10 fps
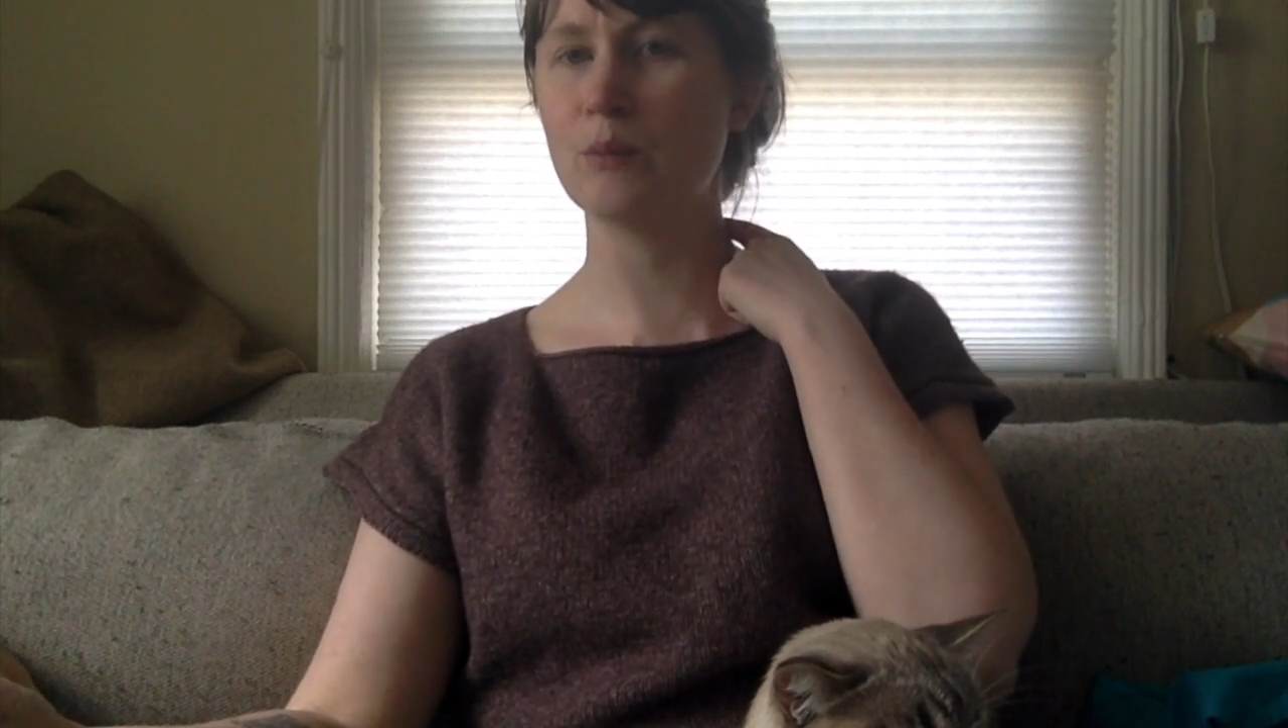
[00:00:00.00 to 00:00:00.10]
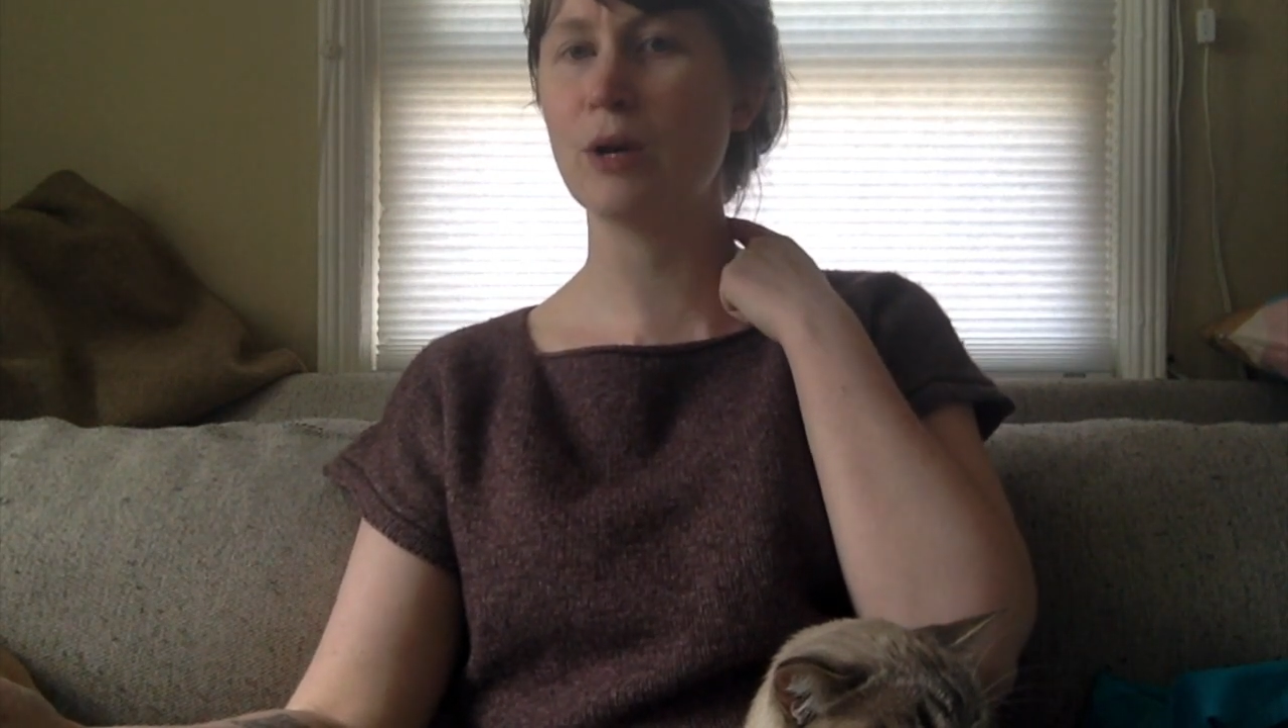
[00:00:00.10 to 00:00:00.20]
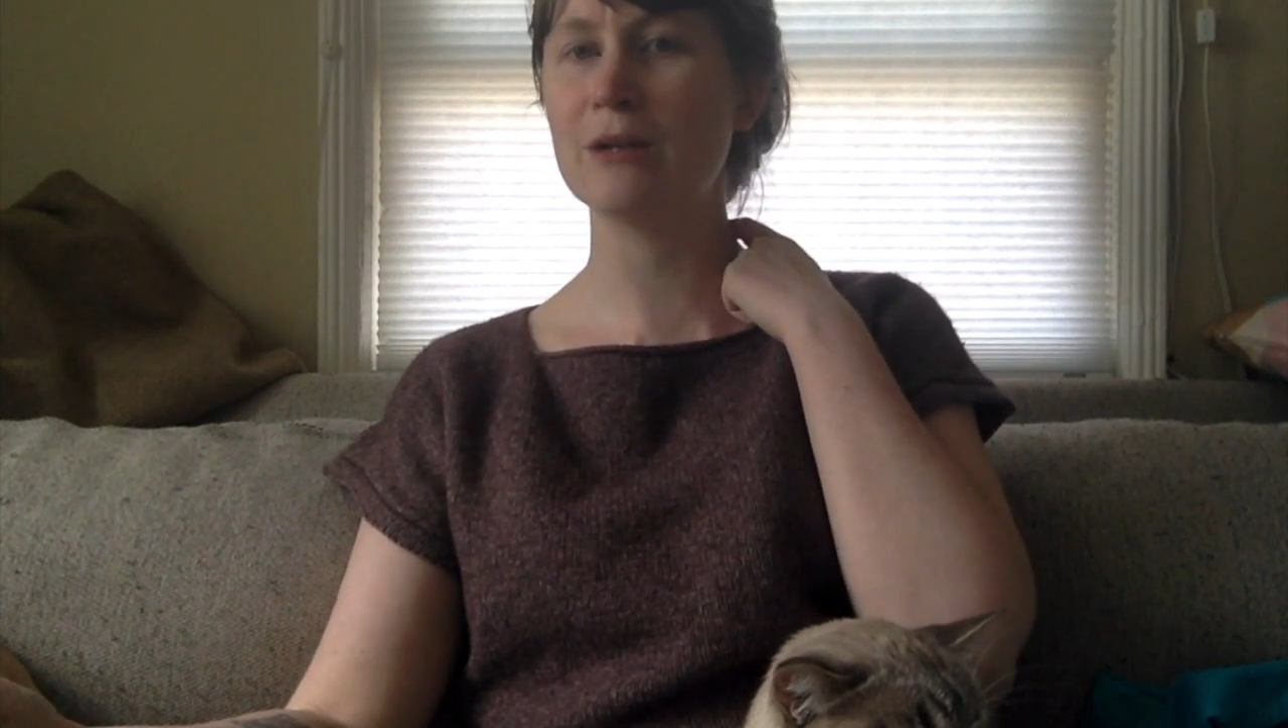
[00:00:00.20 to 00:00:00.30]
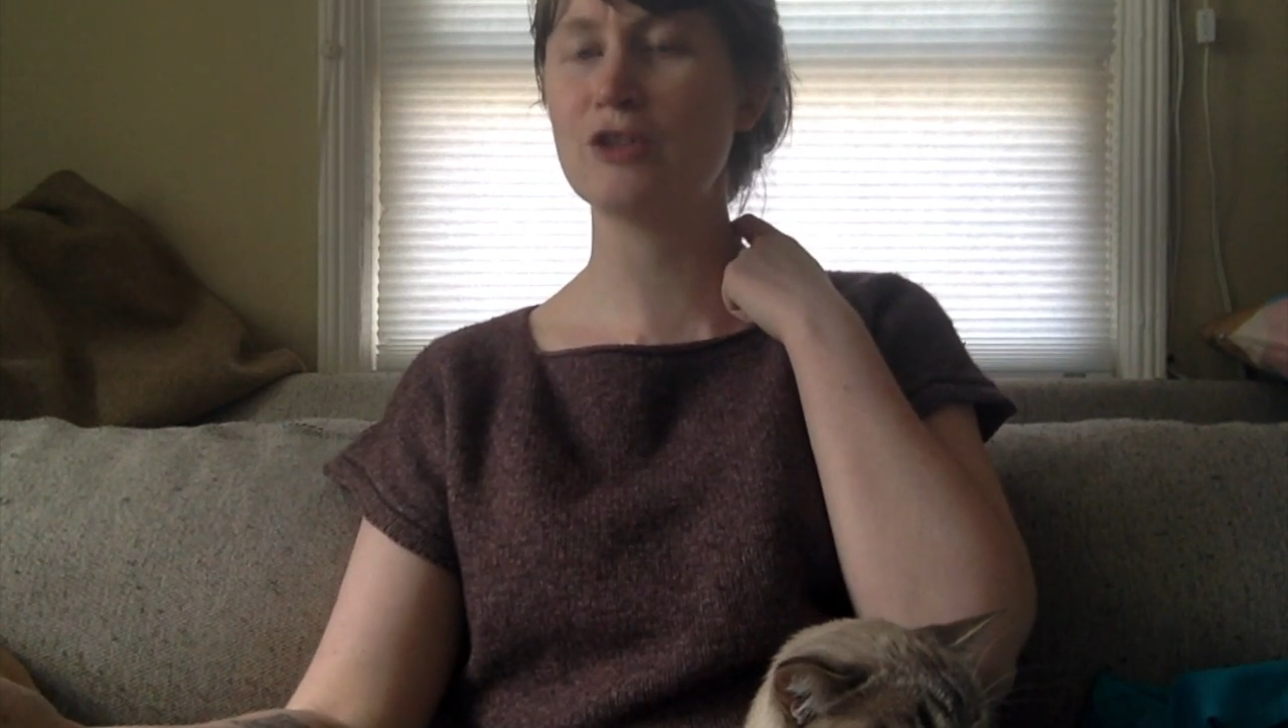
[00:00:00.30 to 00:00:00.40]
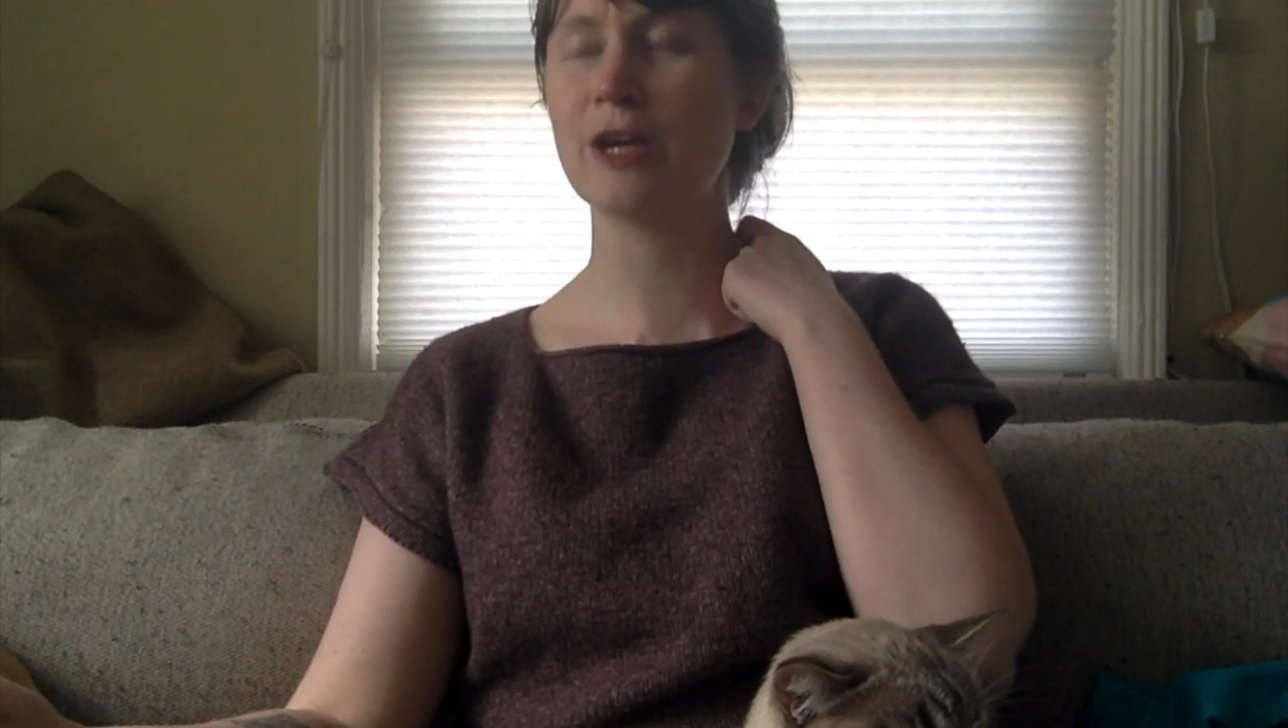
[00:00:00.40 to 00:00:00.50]

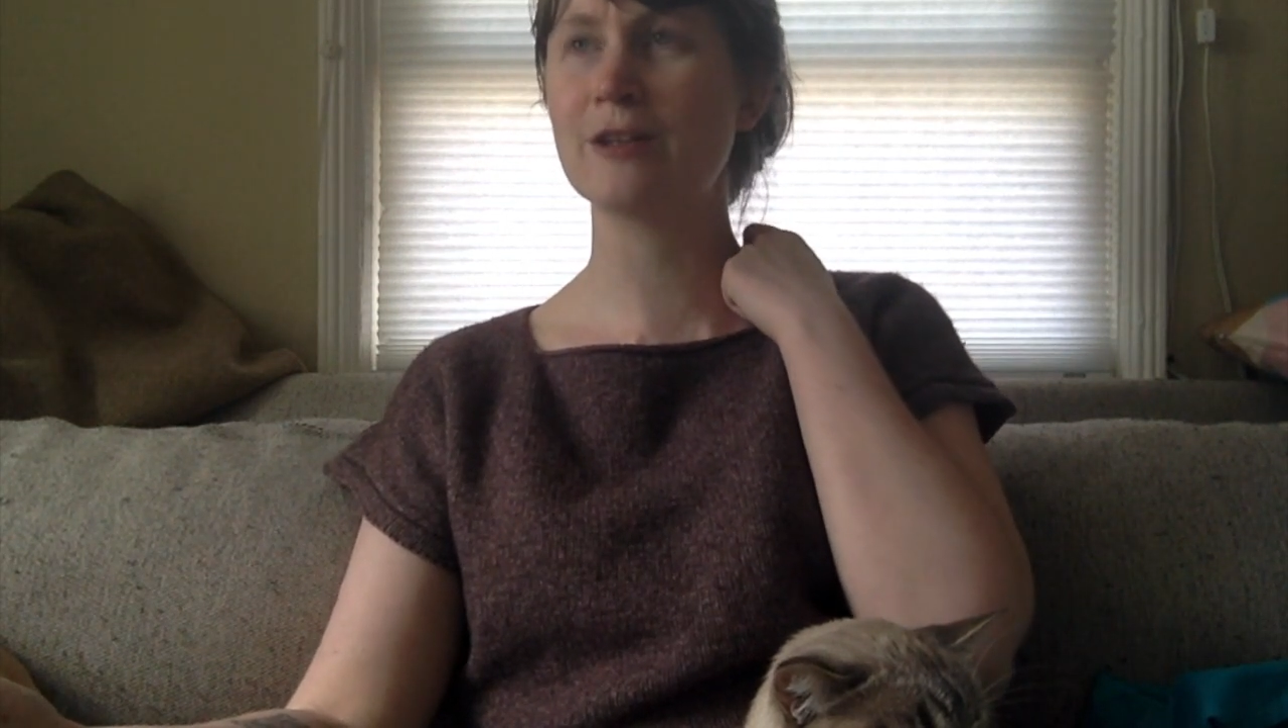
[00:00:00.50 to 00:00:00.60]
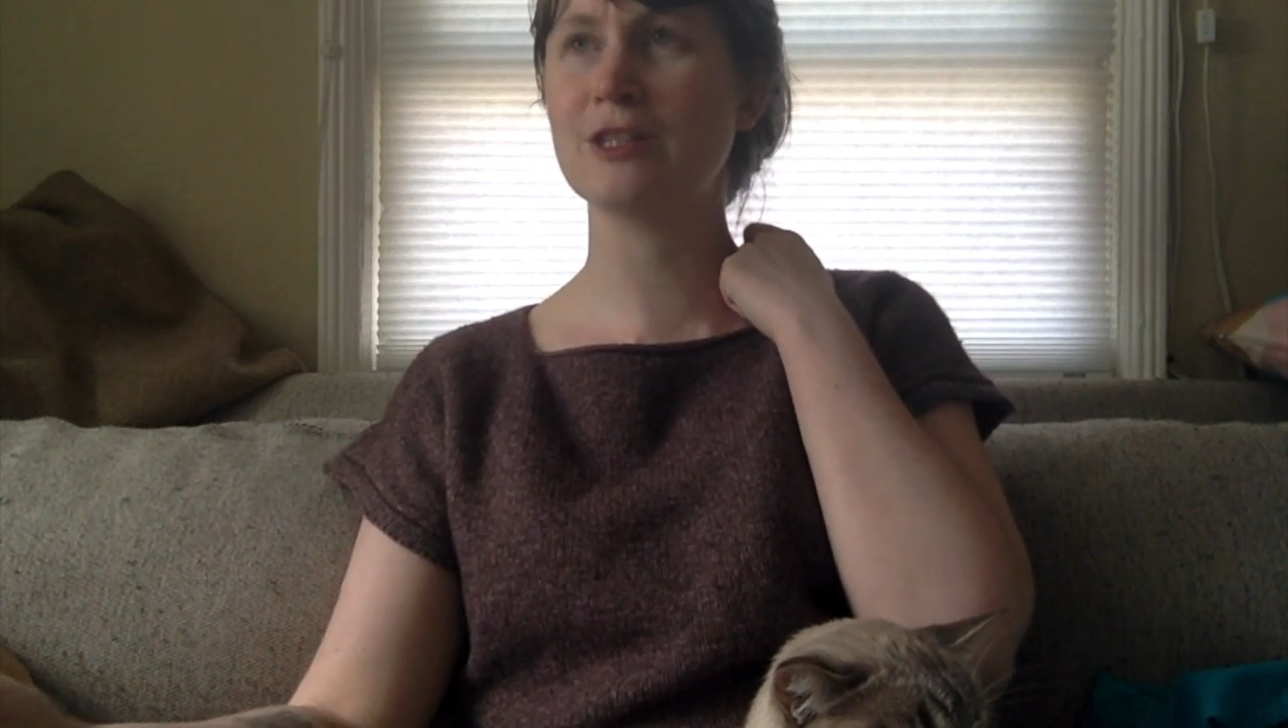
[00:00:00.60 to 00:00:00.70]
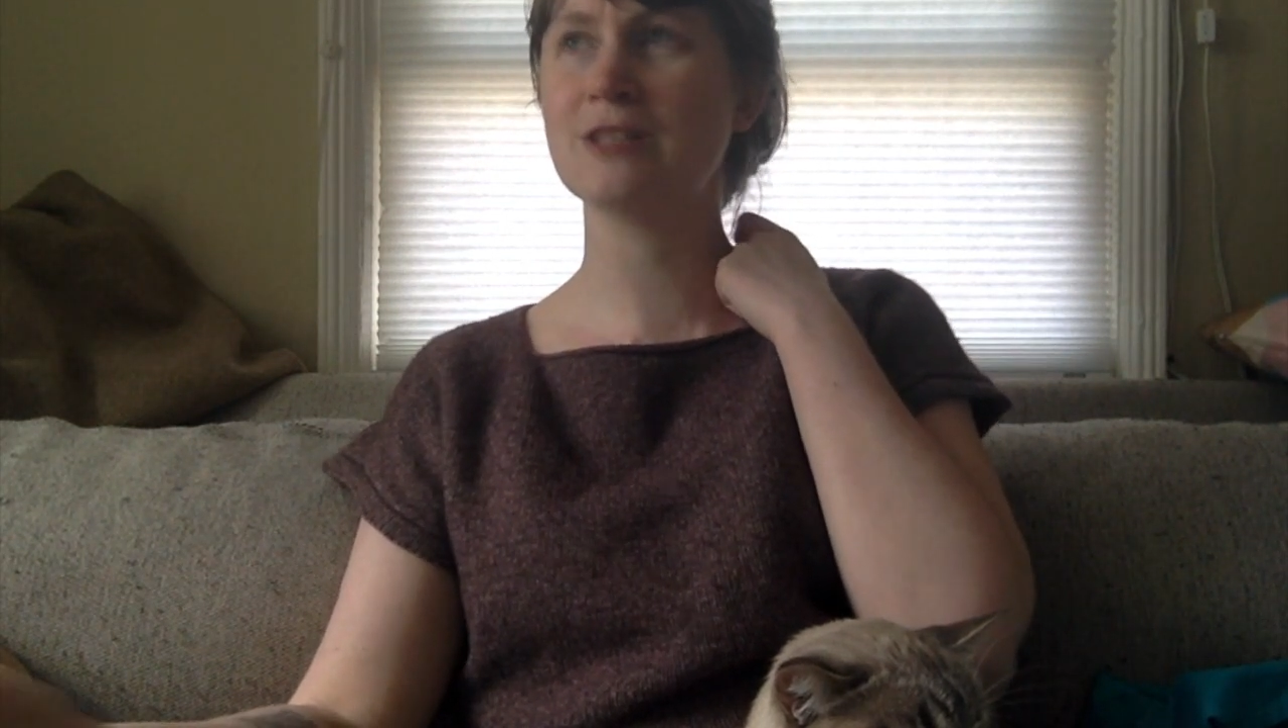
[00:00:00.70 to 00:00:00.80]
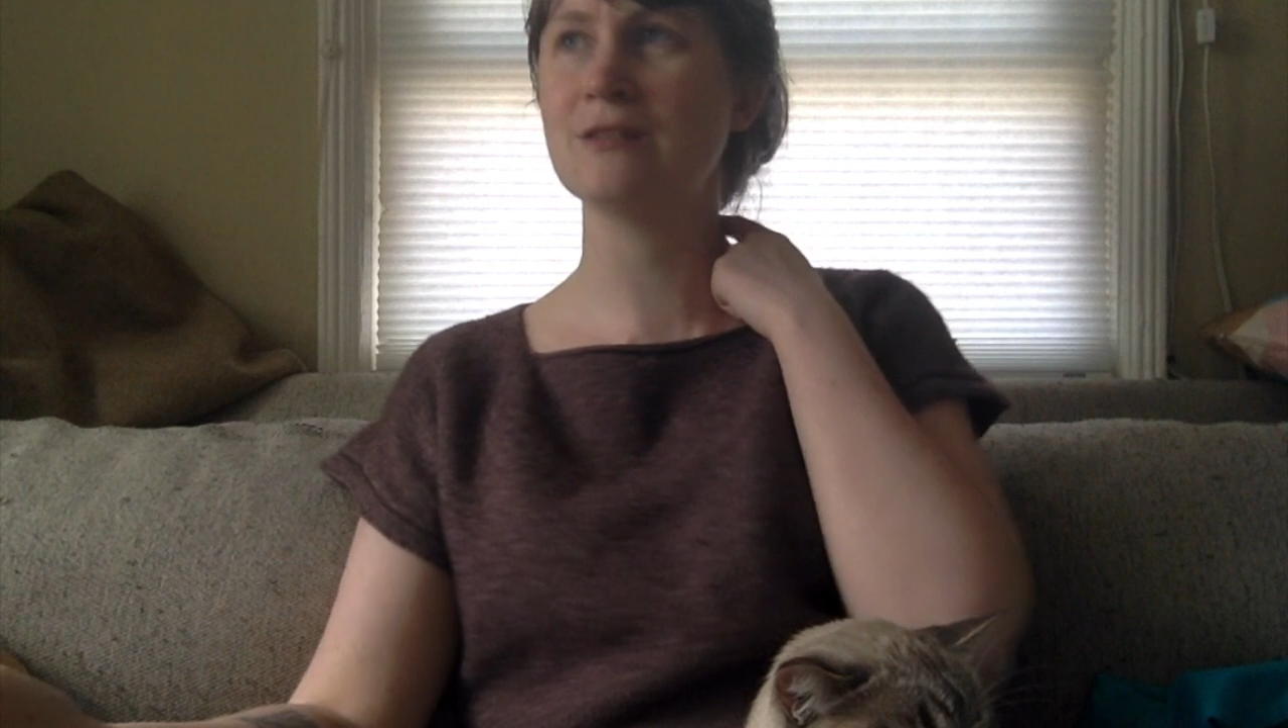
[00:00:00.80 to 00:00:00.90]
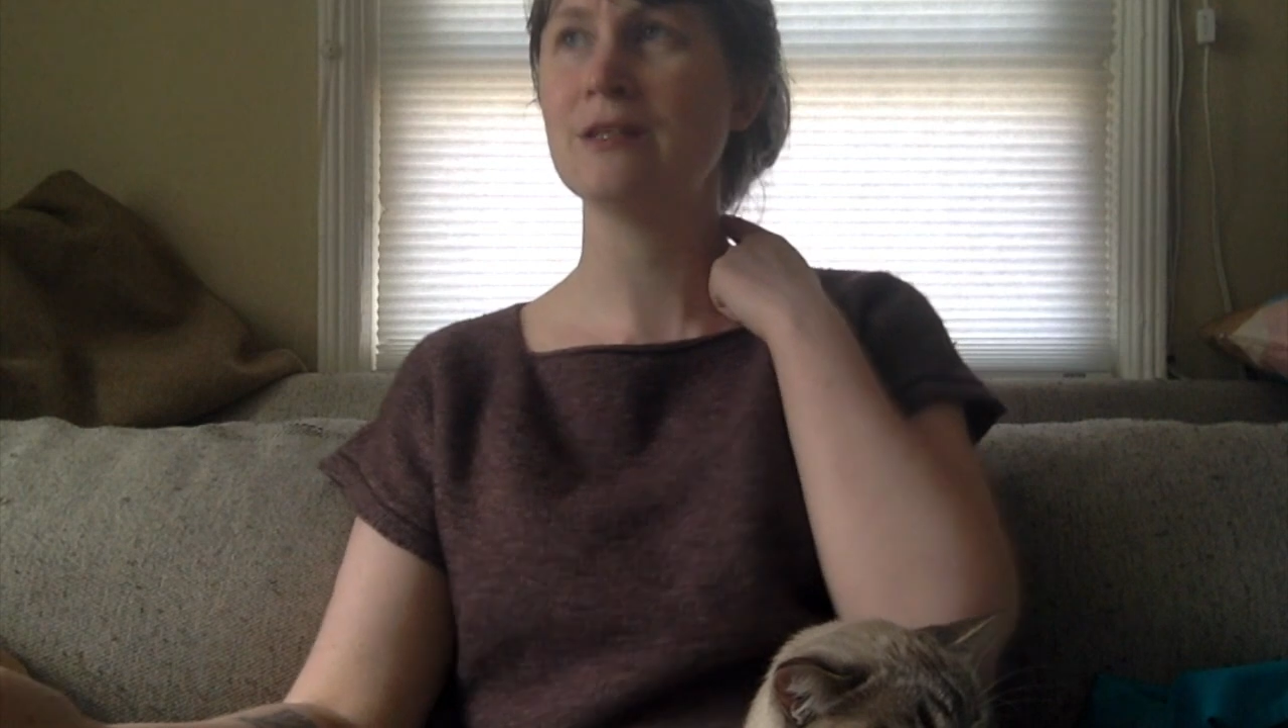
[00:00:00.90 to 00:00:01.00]
project
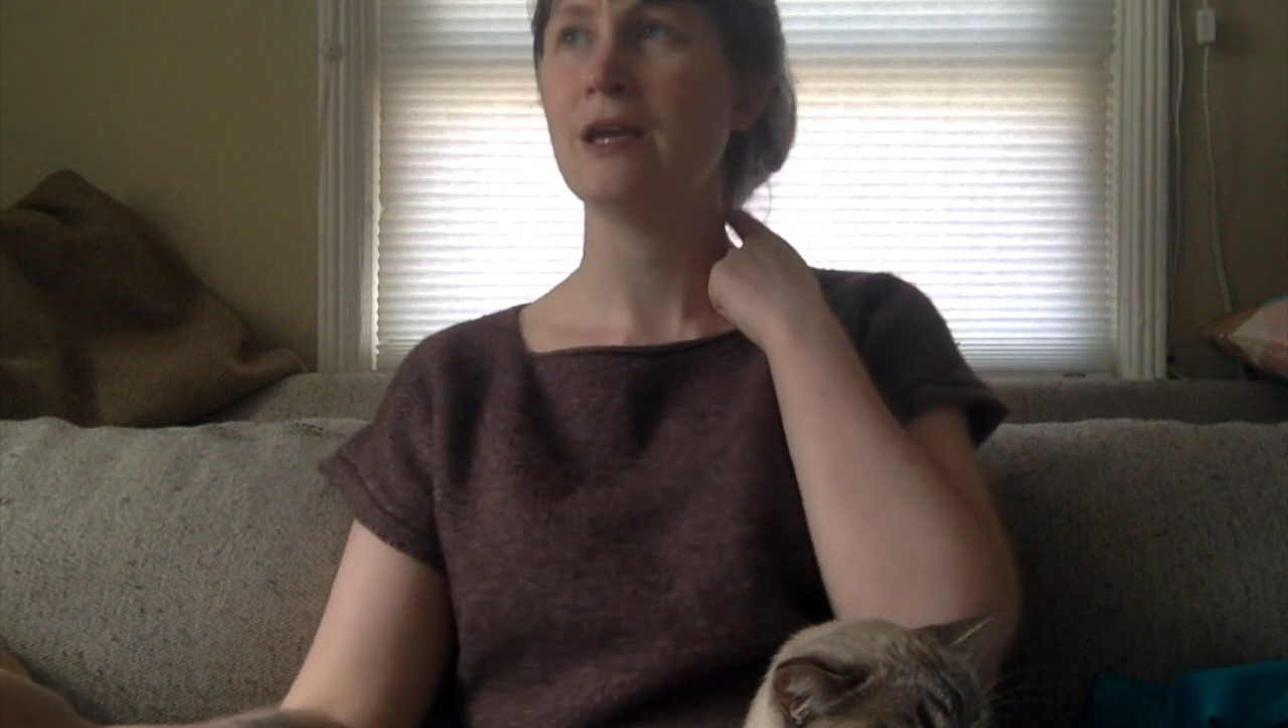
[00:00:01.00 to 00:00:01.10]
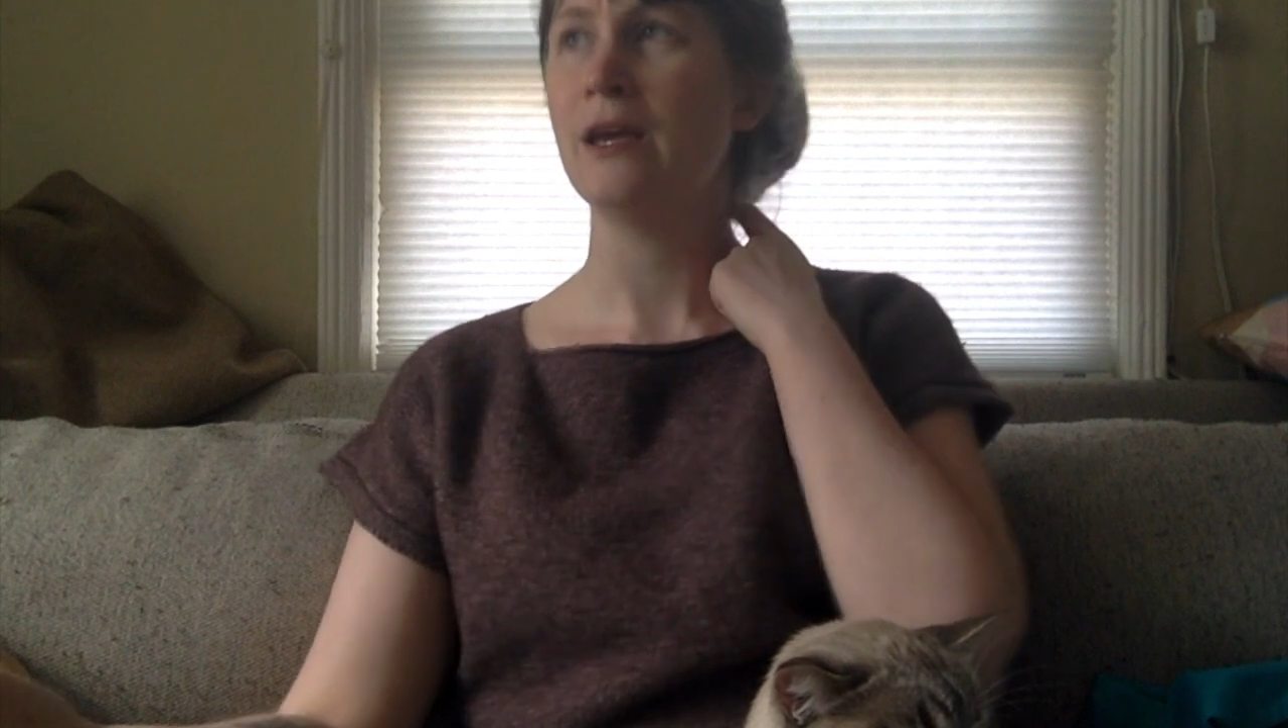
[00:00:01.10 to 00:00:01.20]
and,